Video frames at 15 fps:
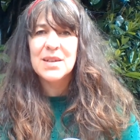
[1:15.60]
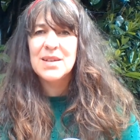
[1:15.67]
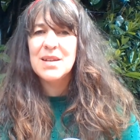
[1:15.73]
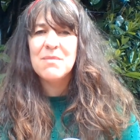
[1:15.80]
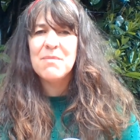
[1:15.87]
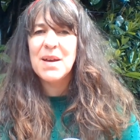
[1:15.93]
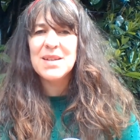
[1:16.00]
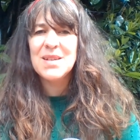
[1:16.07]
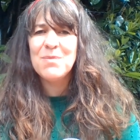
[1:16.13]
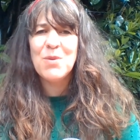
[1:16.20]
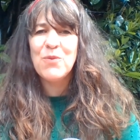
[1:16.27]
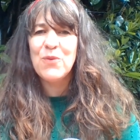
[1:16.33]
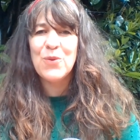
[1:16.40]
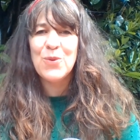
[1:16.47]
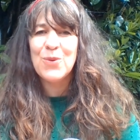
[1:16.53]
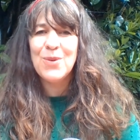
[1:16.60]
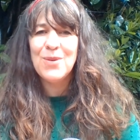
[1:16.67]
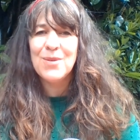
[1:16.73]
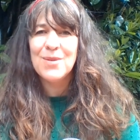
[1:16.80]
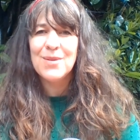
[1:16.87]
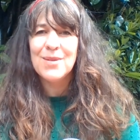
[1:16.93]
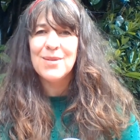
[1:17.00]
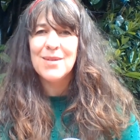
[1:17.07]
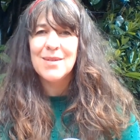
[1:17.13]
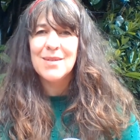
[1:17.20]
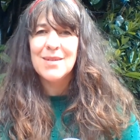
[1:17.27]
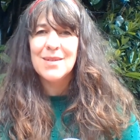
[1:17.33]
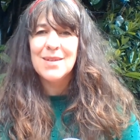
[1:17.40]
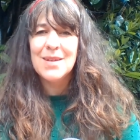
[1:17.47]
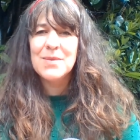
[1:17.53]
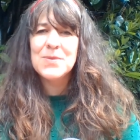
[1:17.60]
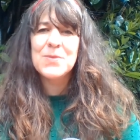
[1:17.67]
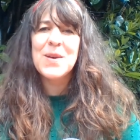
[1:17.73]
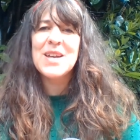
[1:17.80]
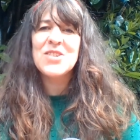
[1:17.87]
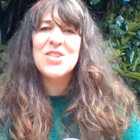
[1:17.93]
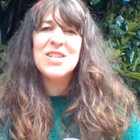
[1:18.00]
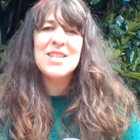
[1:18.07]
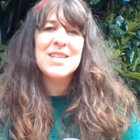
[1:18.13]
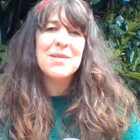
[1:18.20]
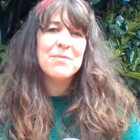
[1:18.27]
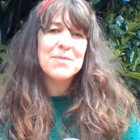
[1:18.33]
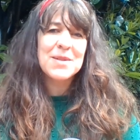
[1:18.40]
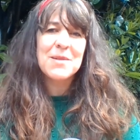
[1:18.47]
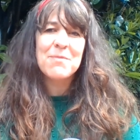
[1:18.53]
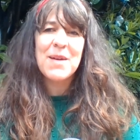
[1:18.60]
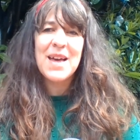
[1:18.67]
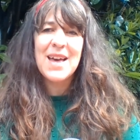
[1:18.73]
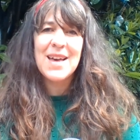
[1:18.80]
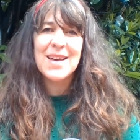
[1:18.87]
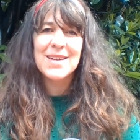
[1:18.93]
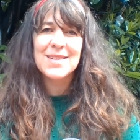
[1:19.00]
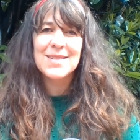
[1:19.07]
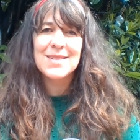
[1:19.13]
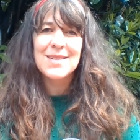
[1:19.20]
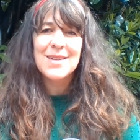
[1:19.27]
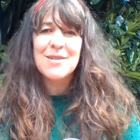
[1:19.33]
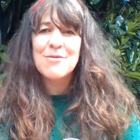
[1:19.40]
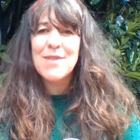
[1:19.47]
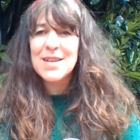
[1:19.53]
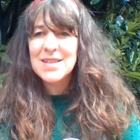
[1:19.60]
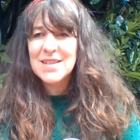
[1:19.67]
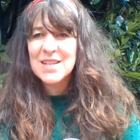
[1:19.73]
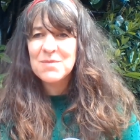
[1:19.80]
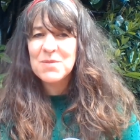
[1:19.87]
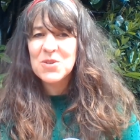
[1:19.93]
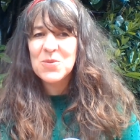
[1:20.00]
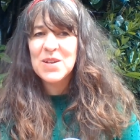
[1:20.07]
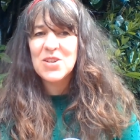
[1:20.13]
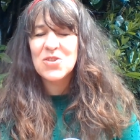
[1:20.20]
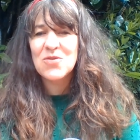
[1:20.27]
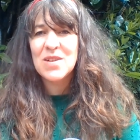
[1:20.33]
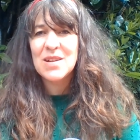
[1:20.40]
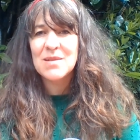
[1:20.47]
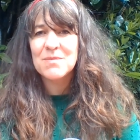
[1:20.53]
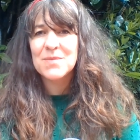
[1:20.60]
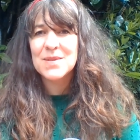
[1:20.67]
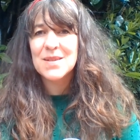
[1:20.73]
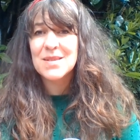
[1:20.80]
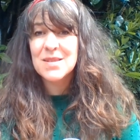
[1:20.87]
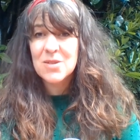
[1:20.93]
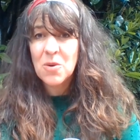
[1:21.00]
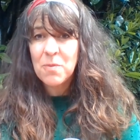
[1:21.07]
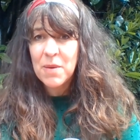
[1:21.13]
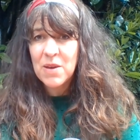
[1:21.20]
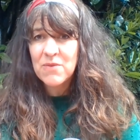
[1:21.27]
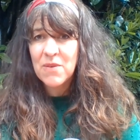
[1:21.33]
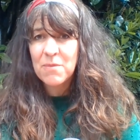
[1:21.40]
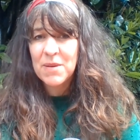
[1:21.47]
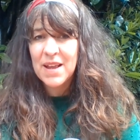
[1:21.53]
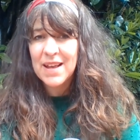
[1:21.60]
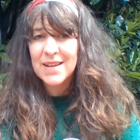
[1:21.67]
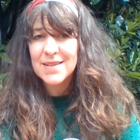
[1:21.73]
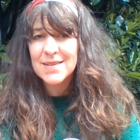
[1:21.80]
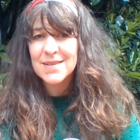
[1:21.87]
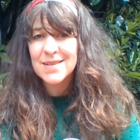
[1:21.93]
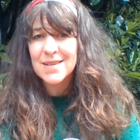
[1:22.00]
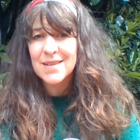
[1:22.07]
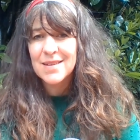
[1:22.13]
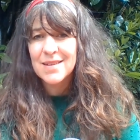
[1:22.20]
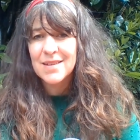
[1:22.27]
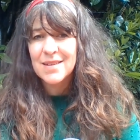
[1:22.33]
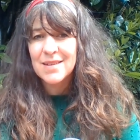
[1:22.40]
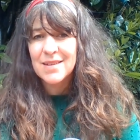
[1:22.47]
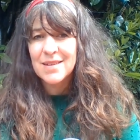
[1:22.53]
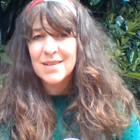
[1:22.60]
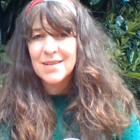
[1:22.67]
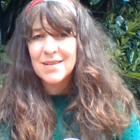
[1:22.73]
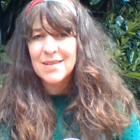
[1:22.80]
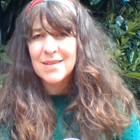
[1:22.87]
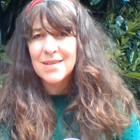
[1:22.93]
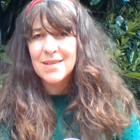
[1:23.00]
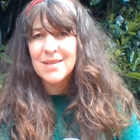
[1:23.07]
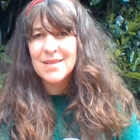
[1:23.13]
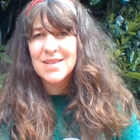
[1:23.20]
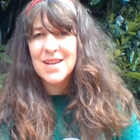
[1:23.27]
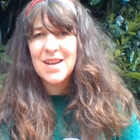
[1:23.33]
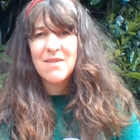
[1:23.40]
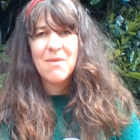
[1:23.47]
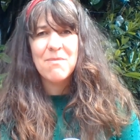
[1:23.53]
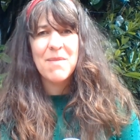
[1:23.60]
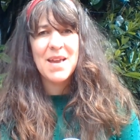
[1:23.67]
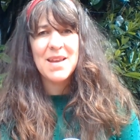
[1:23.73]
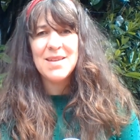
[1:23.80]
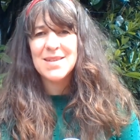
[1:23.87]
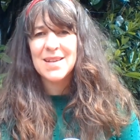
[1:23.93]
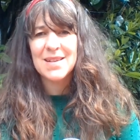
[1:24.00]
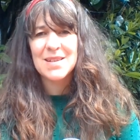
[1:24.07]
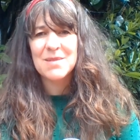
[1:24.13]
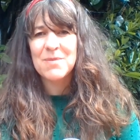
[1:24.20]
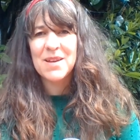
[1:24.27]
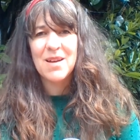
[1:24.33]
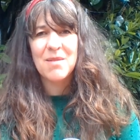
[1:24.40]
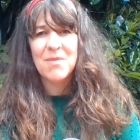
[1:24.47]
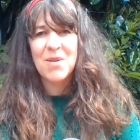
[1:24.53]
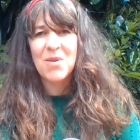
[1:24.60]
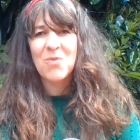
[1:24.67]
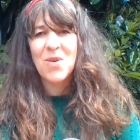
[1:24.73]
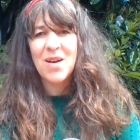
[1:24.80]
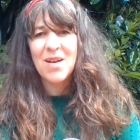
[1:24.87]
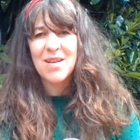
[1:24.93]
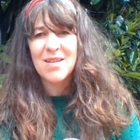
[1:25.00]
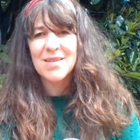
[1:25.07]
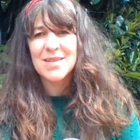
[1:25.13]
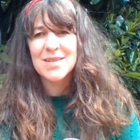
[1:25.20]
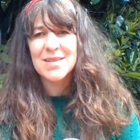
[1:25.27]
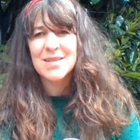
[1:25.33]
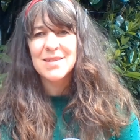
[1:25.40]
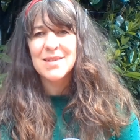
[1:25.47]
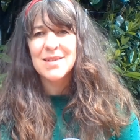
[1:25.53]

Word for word: It didn't matter before. It was where she dumped her bags, rested between trips, a stopover place. She never meant it to become her world.